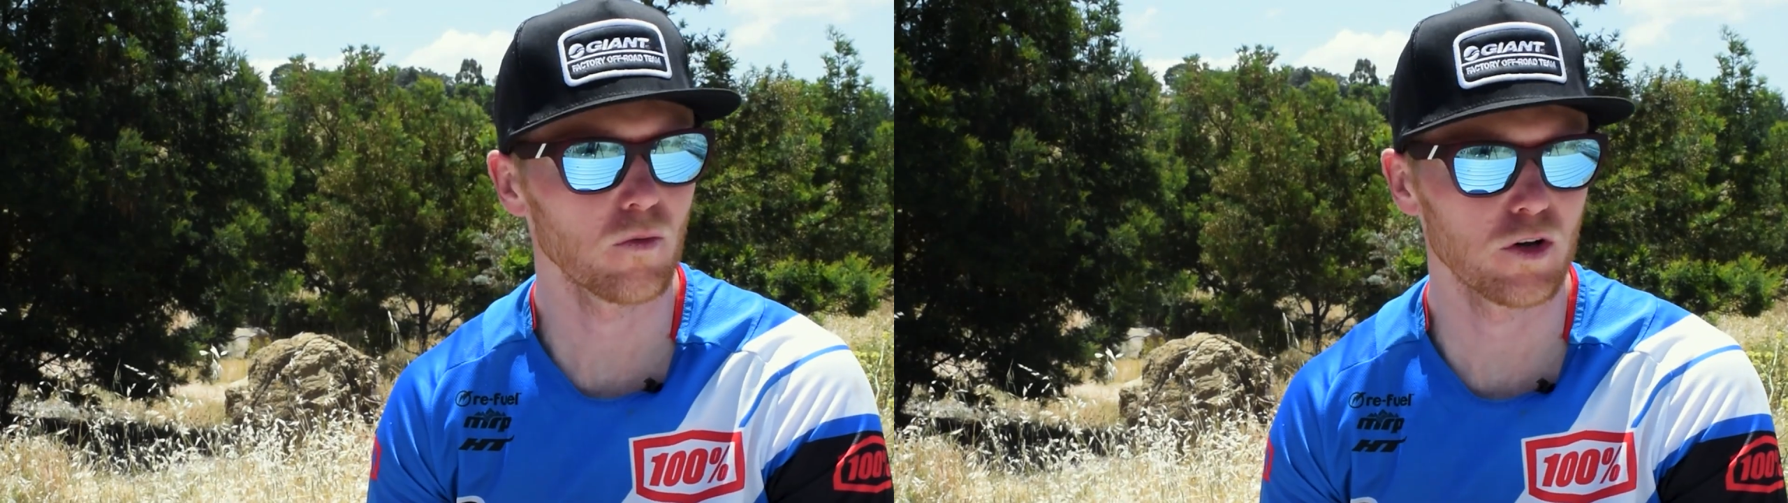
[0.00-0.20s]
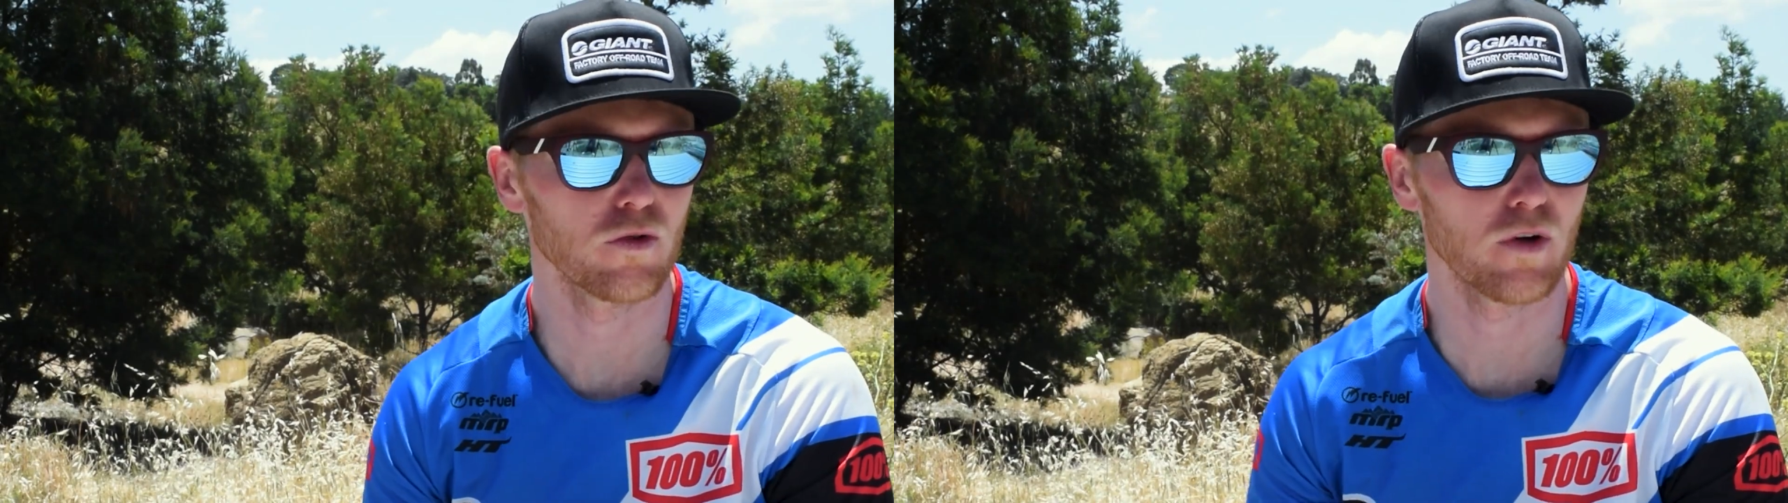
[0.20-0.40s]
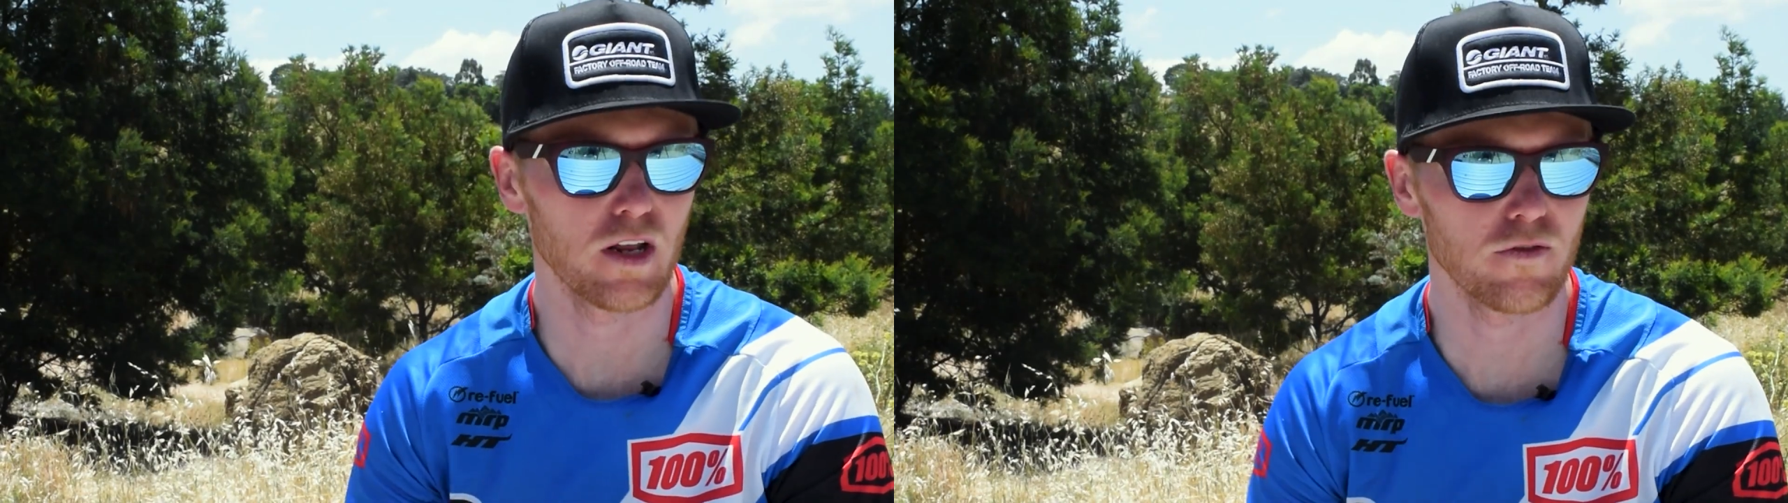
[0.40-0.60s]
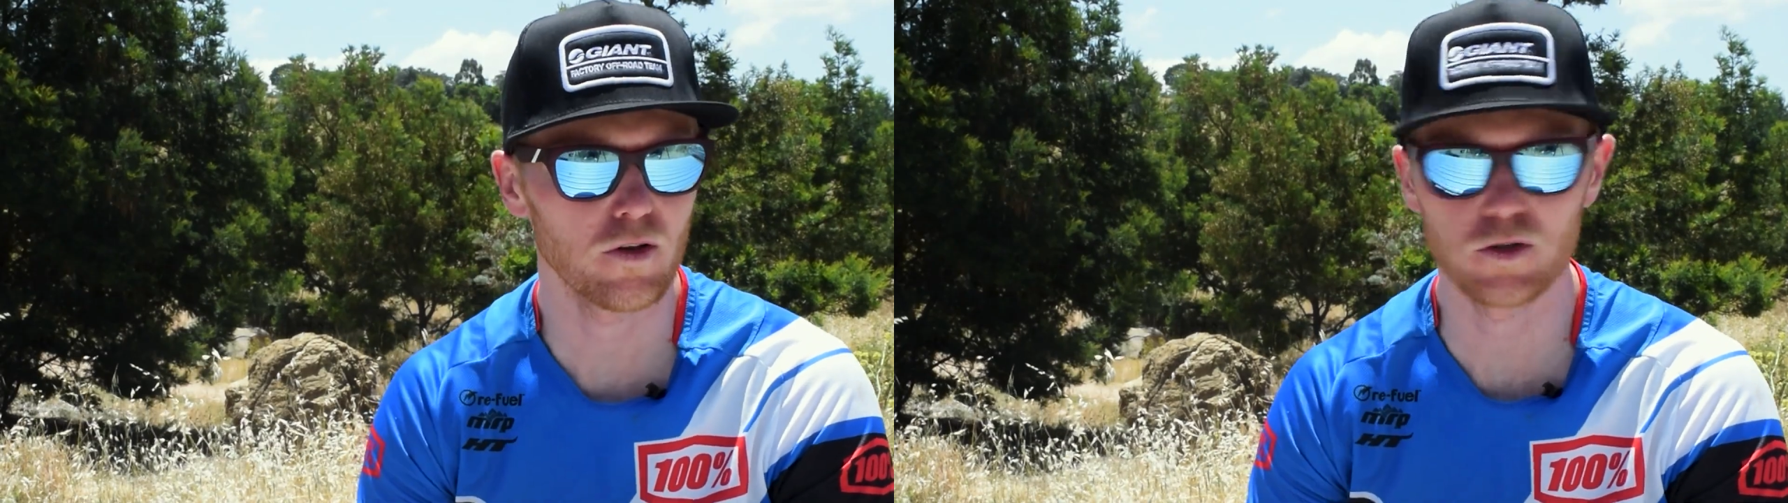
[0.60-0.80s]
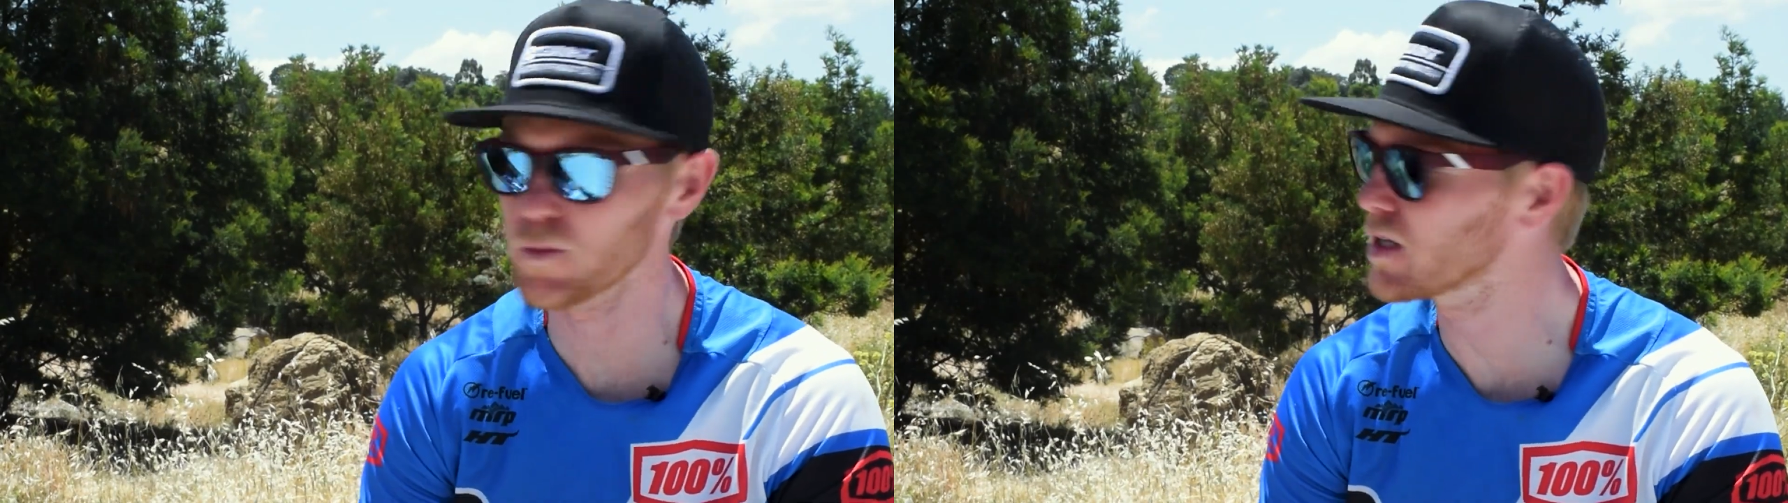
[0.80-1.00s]
when you're ready for
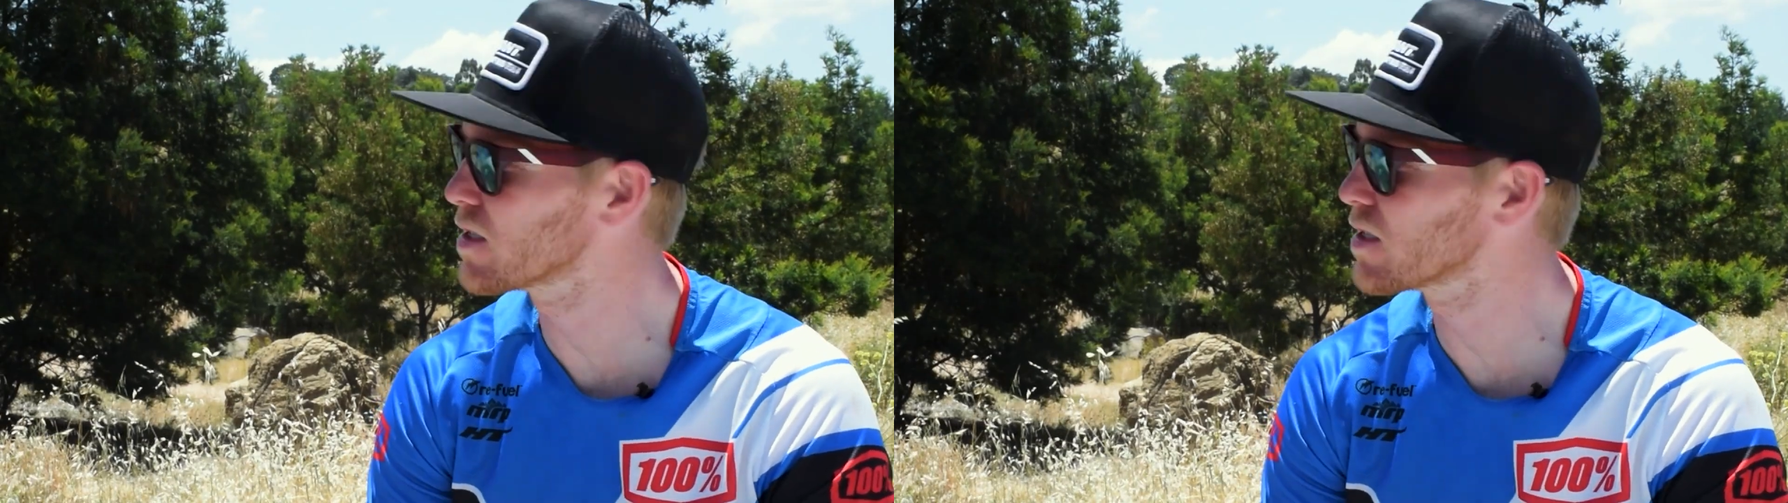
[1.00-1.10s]
those big